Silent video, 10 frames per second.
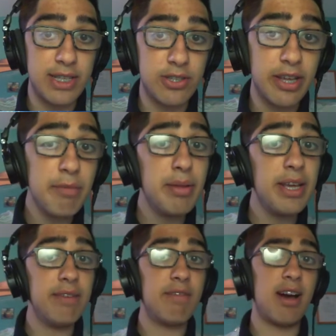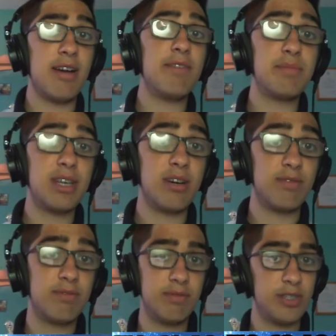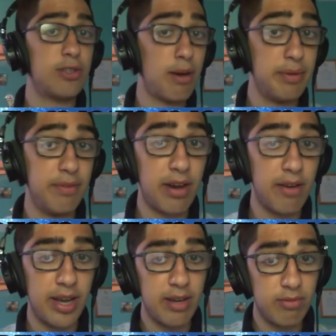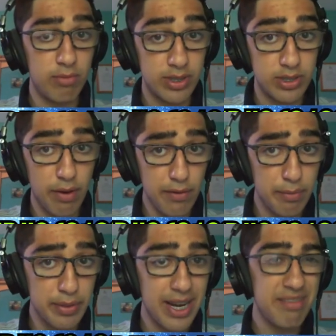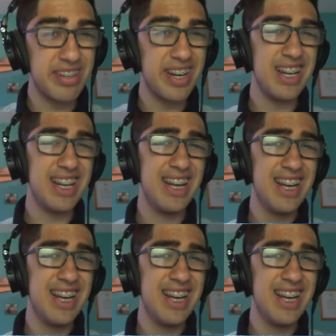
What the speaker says: So they can play e5 themselves to stop e5 whatsoever, but then after knight